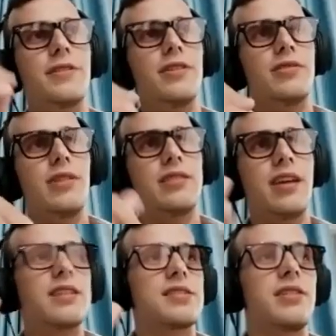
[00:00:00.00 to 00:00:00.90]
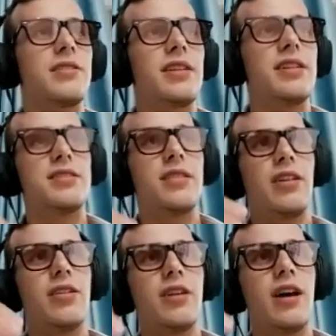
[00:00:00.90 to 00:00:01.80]
you, like text her this, like,
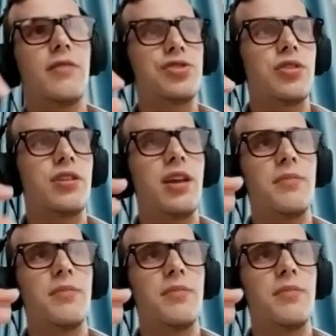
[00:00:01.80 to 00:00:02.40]
oh, how was your day,